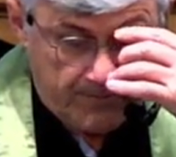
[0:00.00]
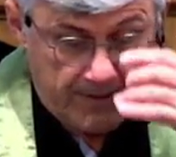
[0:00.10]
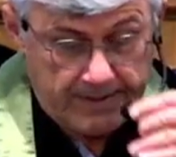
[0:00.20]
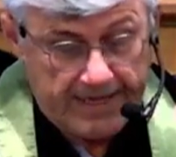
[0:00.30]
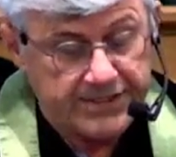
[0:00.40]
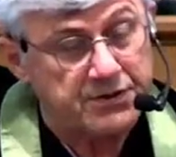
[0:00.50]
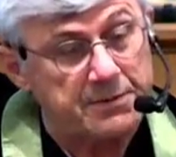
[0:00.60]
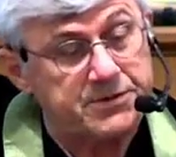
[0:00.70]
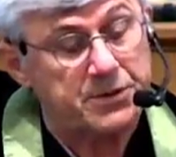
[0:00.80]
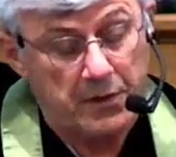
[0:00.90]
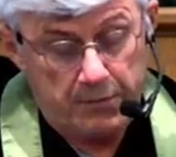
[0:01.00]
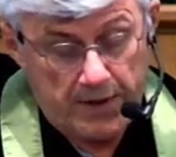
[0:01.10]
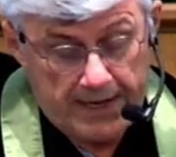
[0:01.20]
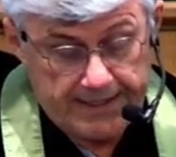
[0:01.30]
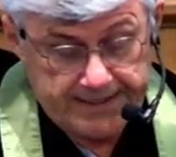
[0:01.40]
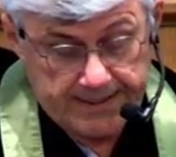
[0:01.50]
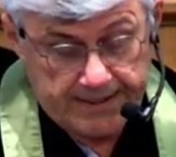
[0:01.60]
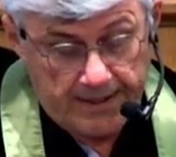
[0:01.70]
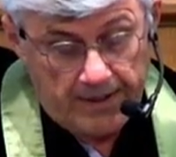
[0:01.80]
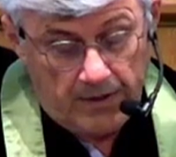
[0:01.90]
in that scripture we read, he said,
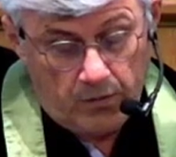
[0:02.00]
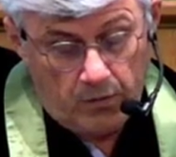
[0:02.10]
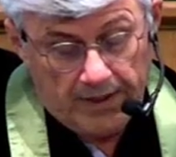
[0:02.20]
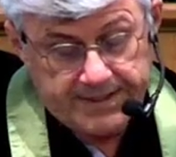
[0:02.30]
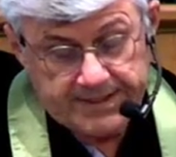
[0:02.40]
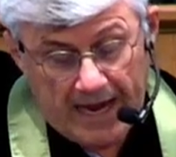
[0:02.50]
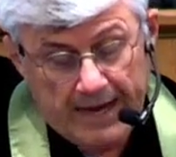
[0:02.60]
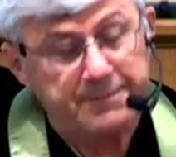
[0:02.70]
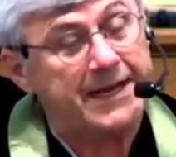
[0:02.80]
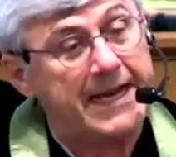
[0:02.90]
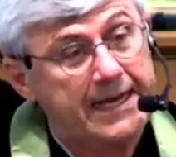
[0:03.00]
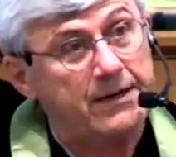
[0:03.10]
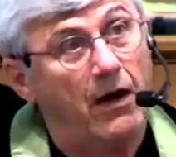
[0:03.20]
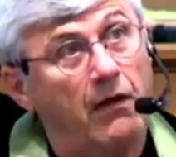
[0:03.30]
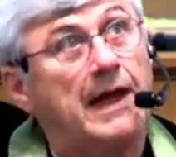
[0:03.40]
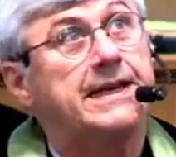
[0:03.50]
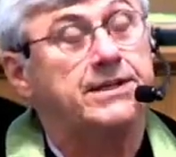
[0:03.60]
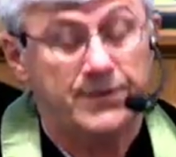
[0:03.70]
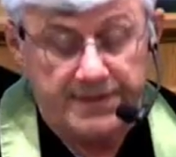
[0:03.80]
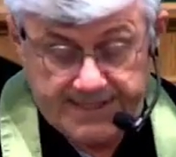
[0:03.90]
When it's time to eat, all I can
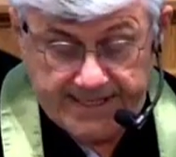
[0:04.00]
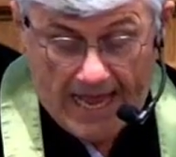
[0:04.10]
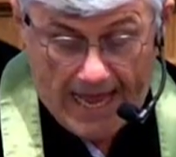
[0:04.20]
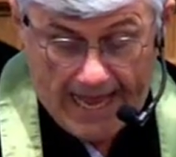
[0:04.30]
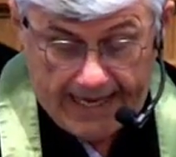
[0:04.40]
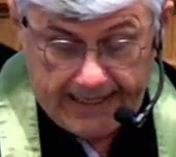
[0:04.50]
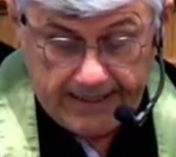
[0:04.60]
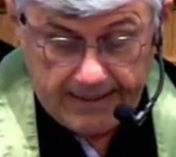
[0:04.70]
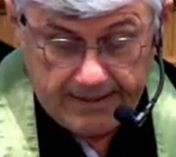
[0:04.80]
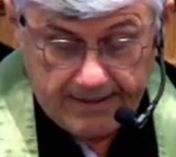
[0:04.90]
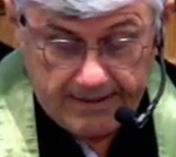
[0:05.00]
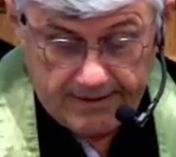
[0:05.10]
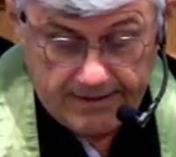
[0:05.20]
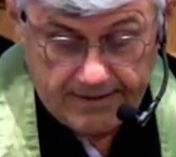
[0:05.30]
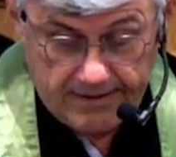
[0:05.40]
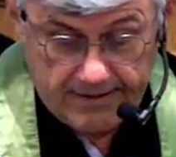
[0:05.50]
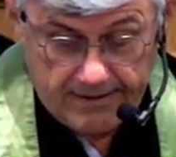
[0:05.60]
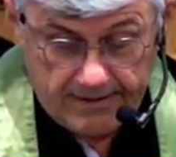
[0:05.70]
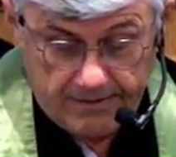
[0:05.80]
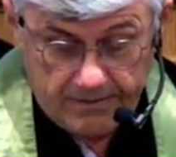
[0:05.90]
do is sigh
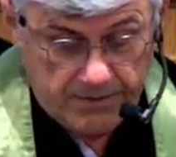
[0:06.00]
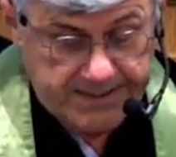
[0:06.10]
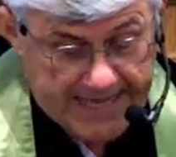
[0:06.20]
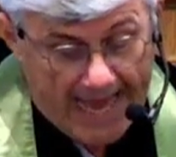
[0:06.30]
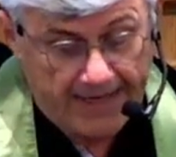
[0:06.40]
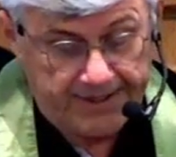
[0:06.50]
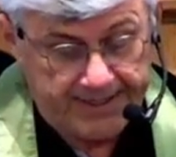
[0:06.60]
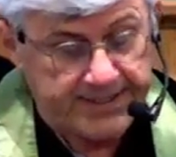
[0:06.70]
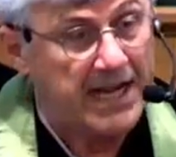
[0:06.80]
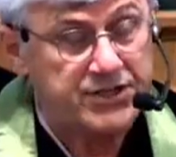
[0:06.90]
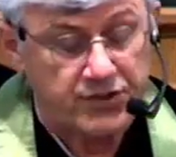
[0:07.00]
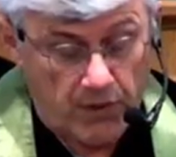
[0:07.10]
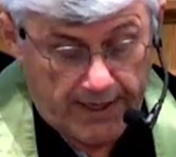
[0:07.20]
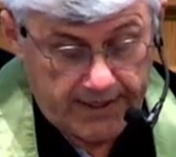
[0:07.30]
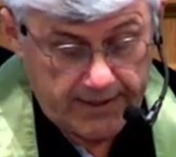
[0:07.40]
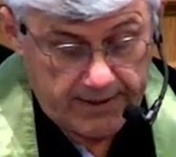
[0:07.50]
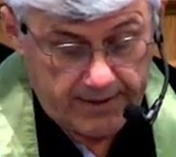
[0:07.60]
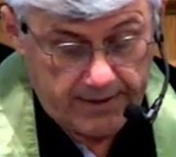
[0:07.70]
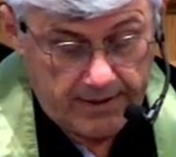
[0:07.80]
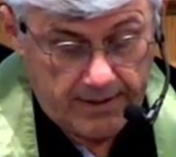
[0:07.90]
with sadness, not joy.
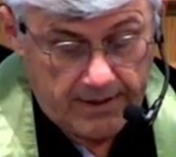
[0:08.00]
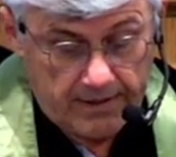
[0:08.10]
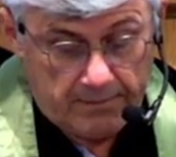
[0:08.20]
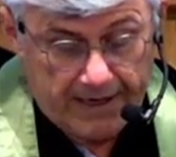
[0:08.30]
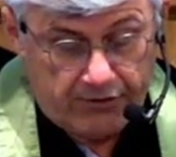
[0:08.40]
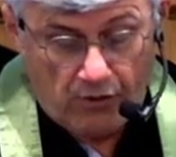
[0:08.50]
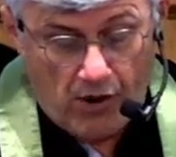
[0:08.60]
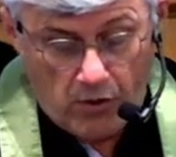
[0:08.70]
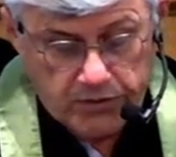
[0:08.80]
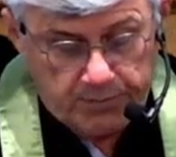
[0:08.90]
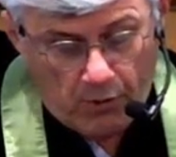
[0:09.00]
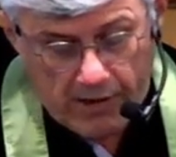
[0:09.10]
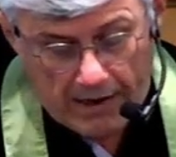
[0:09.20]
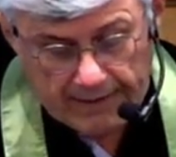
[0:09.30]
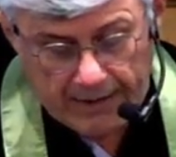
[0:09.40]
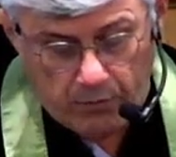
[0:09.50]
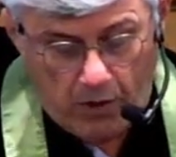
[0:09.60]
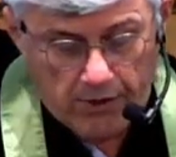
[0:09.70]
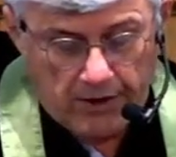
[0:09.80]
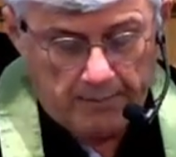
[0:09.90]
My groans pour out like
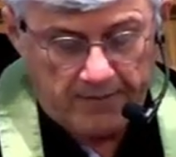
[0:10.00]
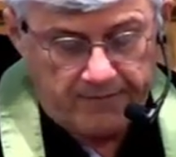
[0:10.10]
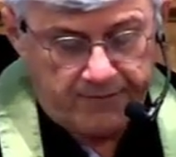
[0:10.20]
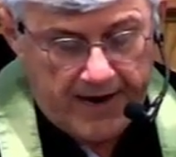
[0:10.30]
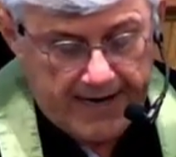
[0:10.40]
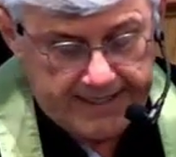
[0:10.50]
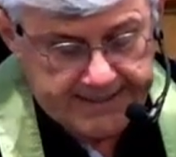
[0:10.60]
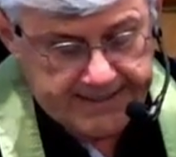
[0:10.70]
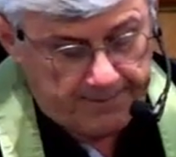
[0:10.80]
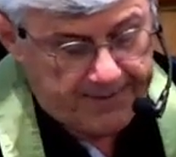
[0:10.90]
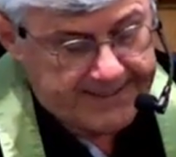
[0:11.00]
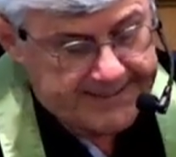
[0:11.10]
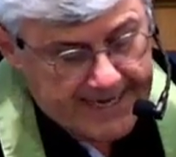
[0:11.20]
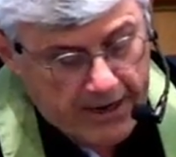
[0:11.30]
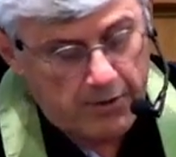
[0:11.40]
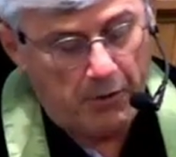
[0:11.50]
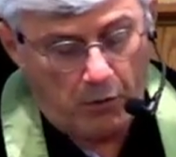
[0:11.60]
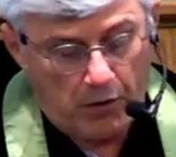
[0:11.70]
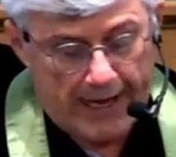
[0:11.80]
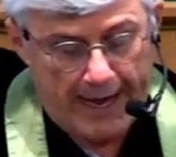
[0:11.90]
water. I'm afraid something terrible
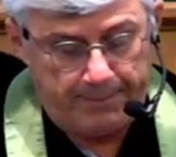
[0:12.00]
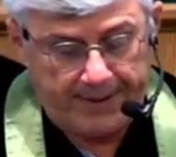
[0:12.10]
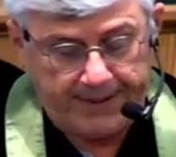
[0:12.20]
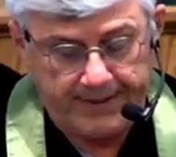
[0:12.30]
will happen.